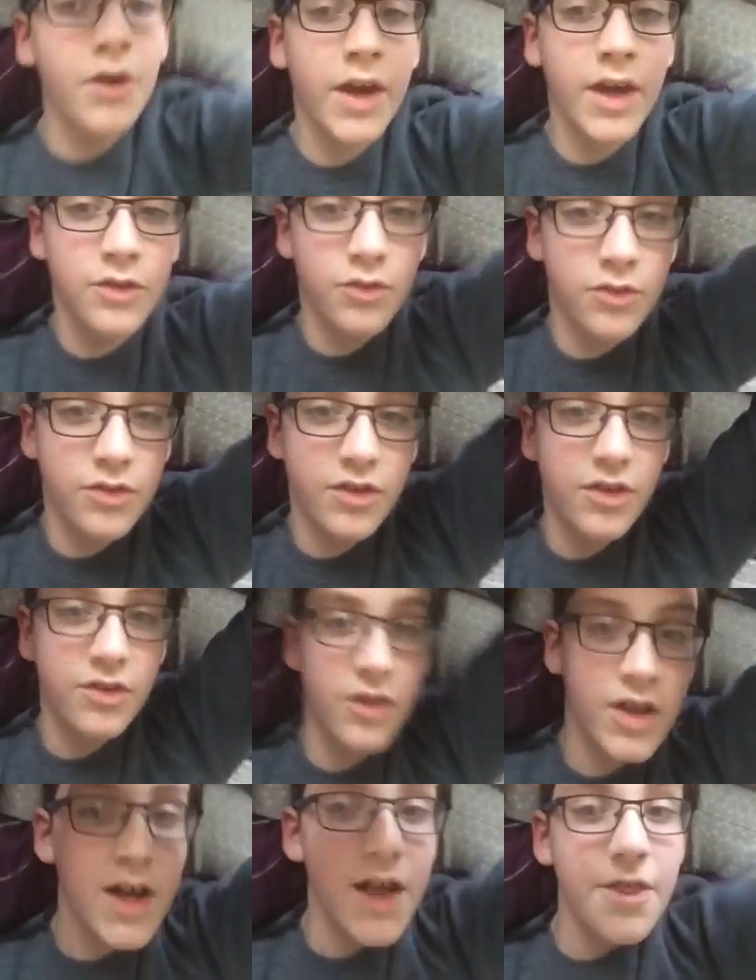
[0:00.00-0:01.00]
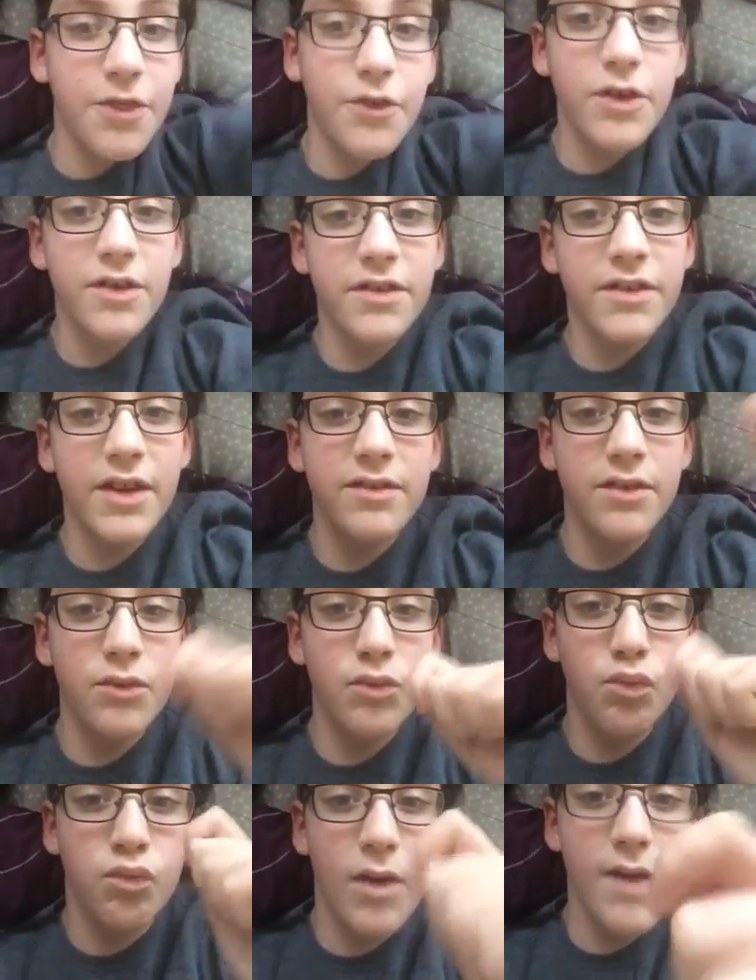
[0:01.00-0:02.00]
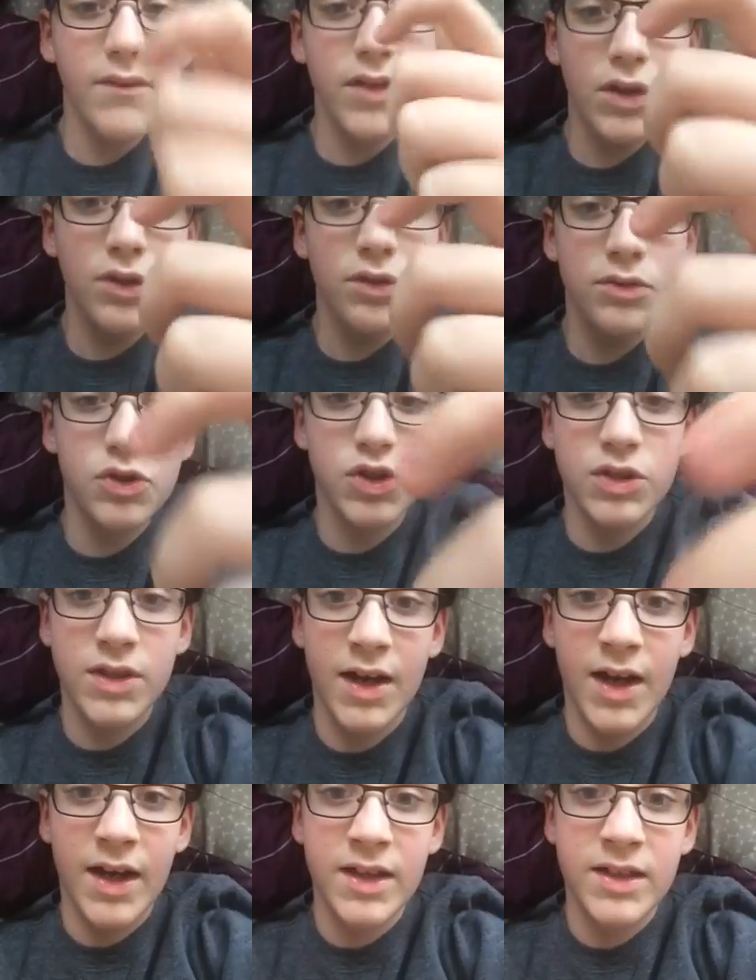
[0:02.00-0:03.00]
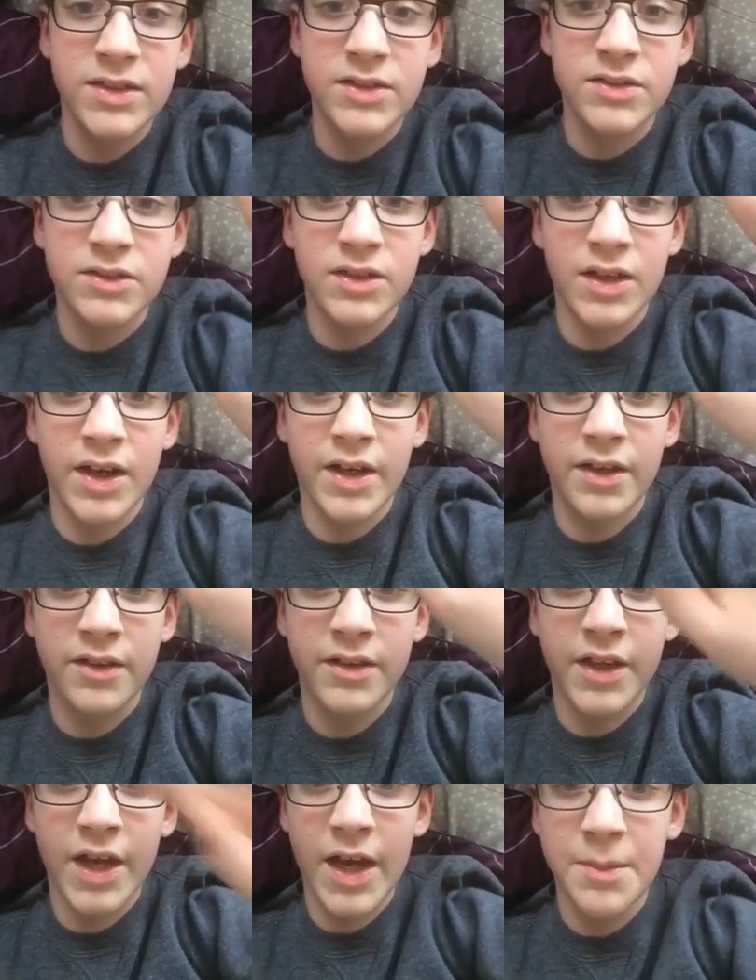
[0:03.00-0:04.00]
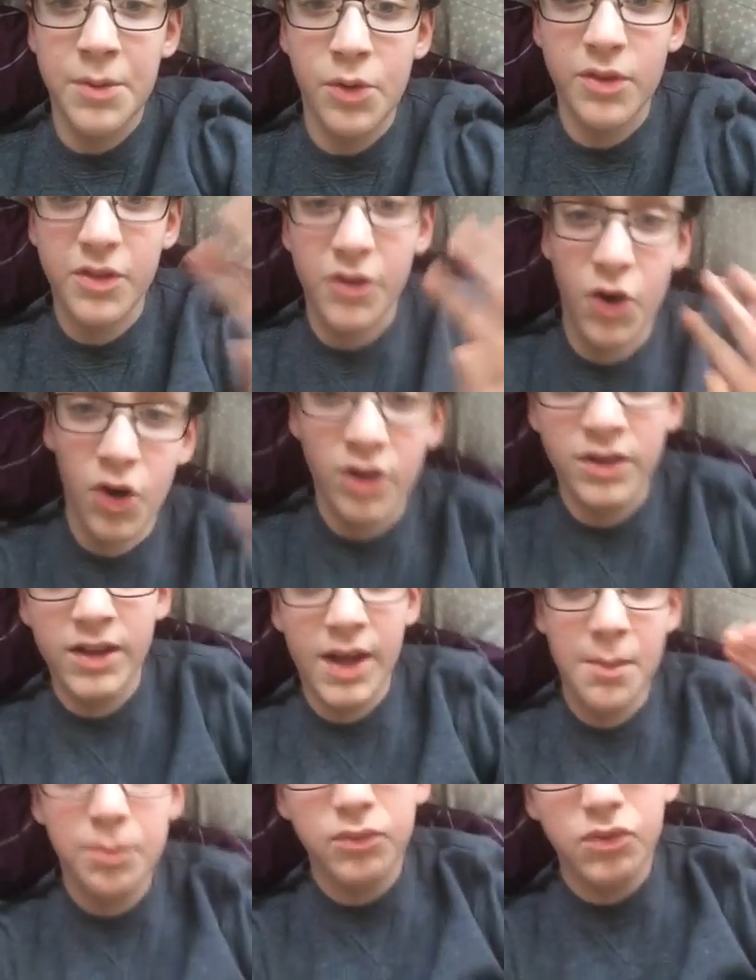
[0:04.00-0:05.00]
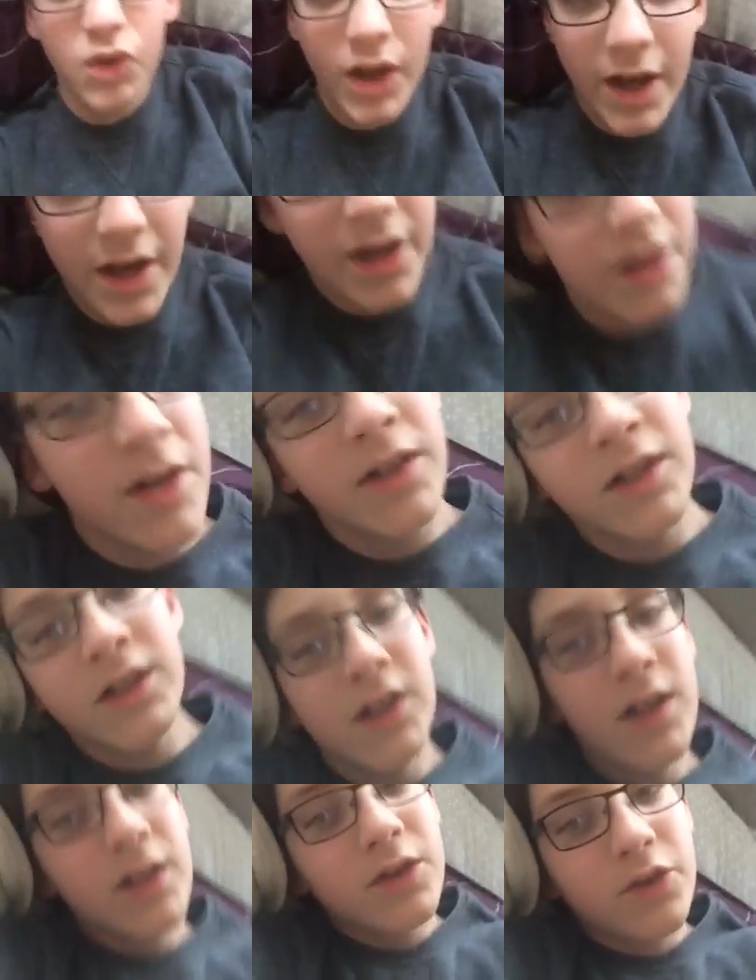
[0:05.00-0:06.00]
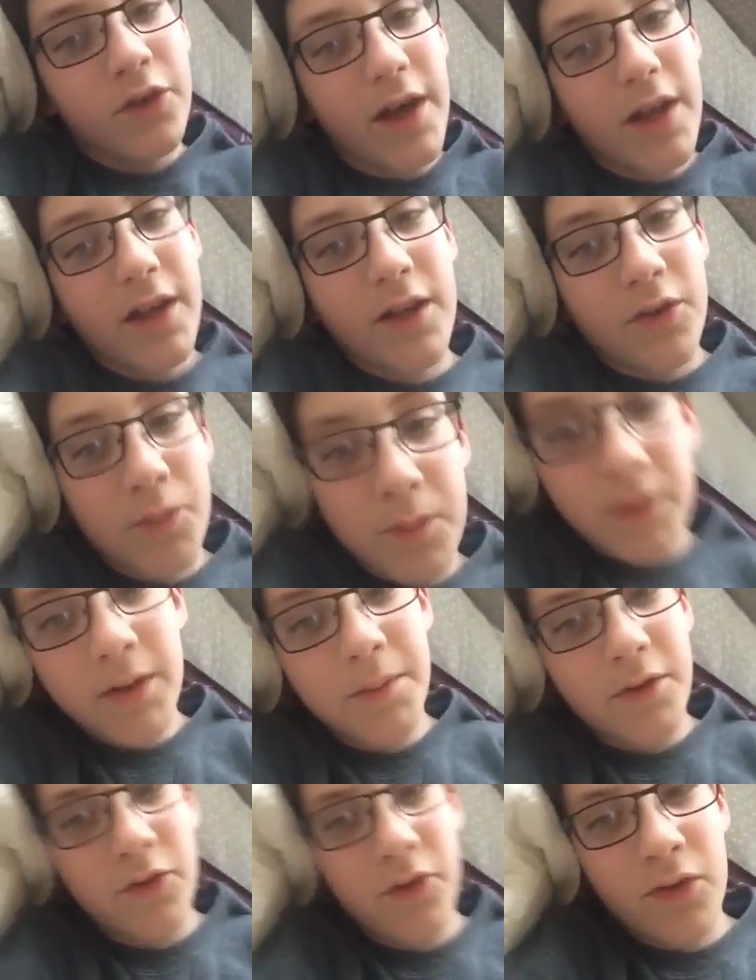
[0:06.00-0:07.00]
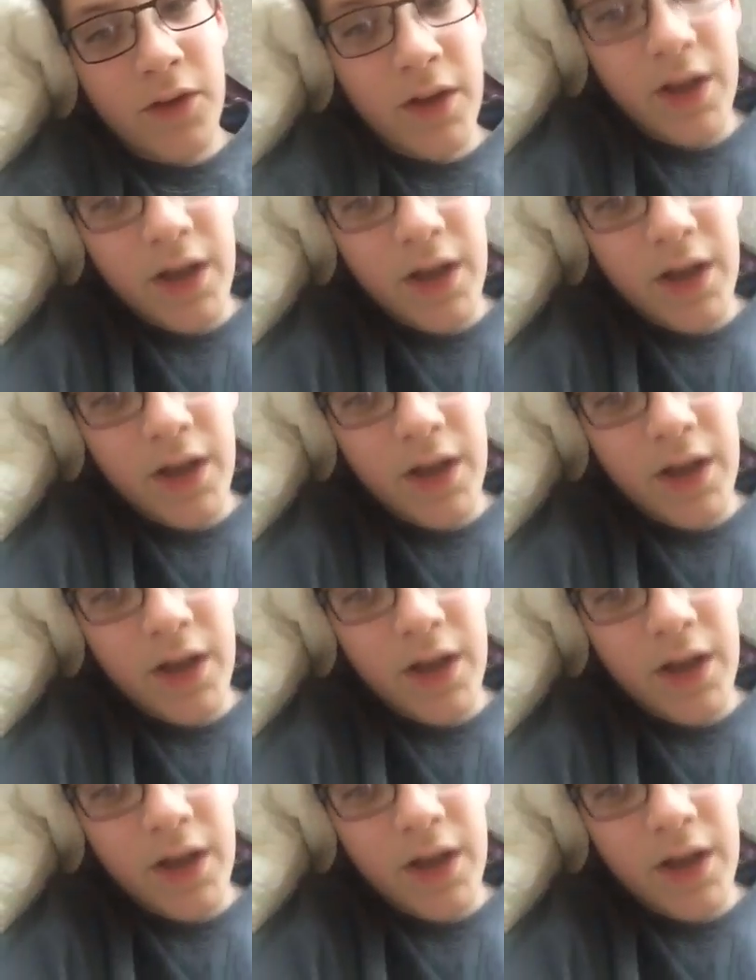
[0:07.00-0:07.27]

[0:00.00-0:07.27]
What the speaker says: Okay, 360. 360 revolutionized, like, the gaming with online play. So yeah, that's pretty much all I